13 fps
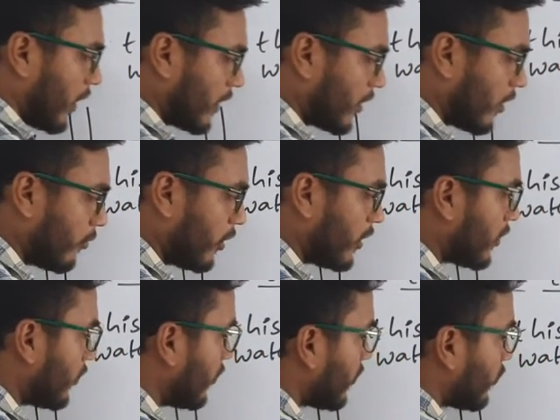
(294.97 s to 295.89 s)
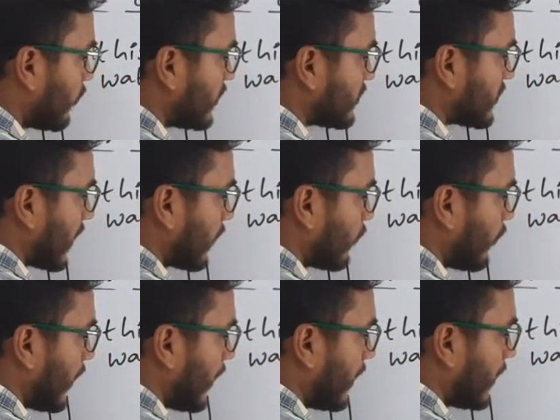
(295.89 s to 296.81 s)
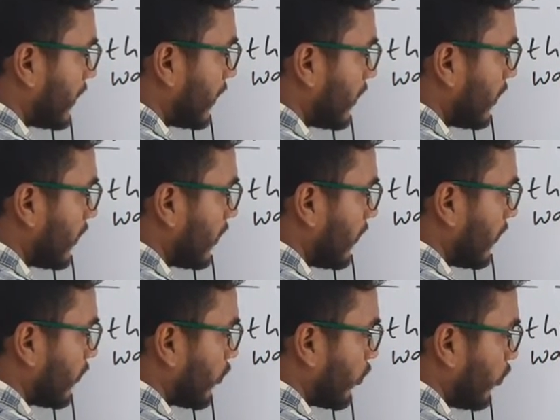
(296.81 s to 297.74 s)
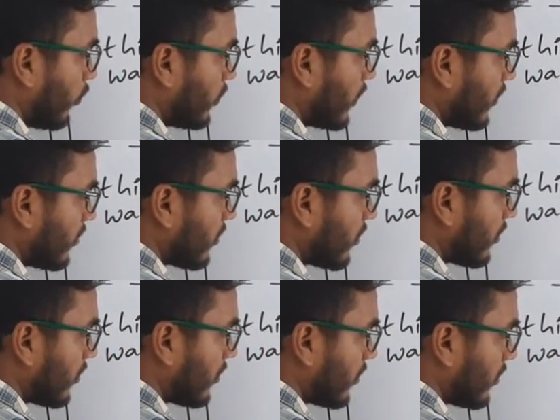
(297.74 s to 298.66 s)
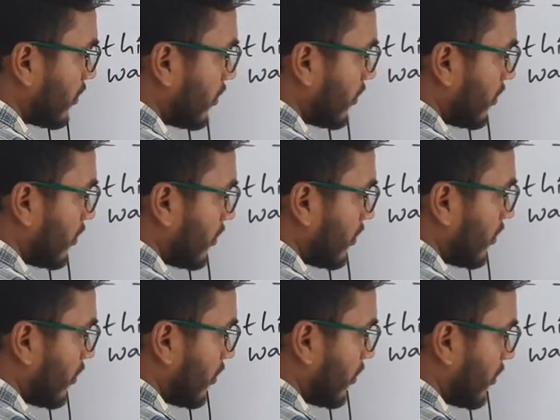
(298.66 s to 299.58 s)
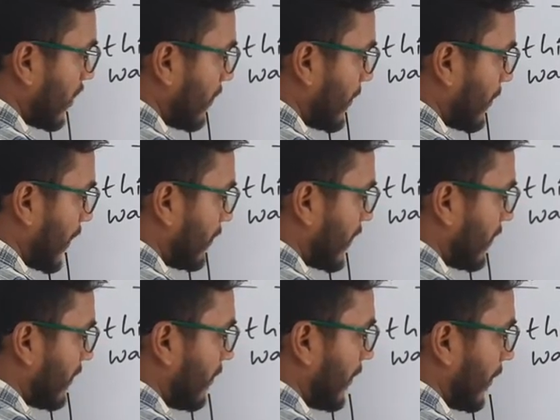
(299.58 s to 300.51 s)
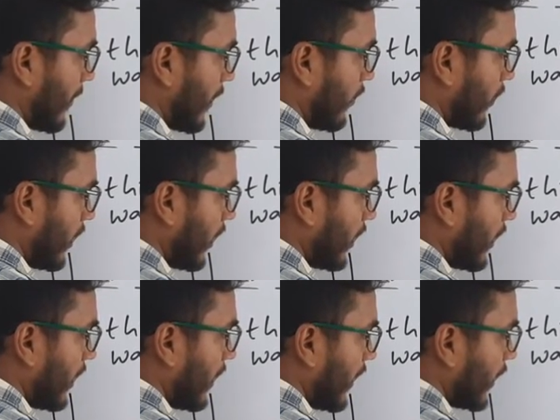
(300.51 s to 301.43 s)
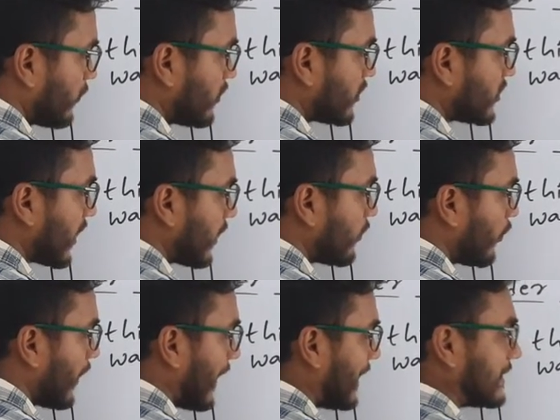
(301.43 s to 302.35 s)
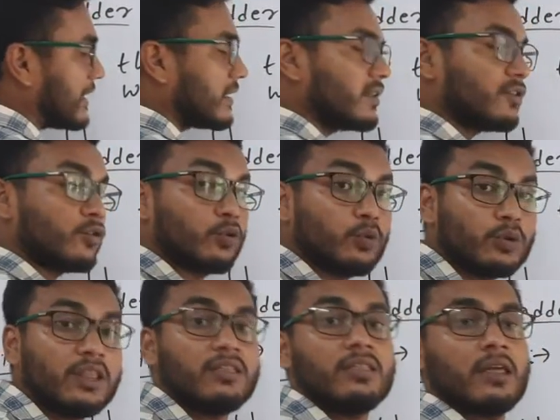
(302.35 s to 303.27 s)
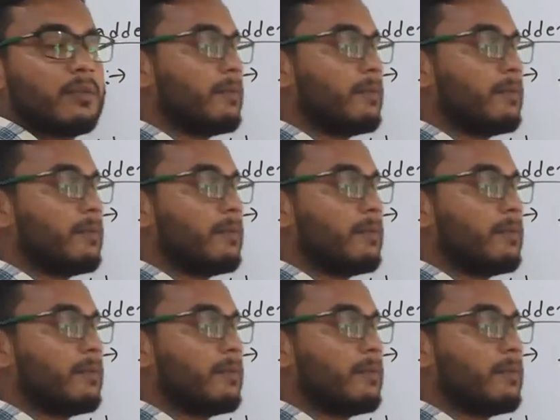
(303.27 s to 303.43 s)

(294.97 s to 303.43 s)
Water molecules will start to enter through this semi-permeable membrane. Okay, it will start to enter through this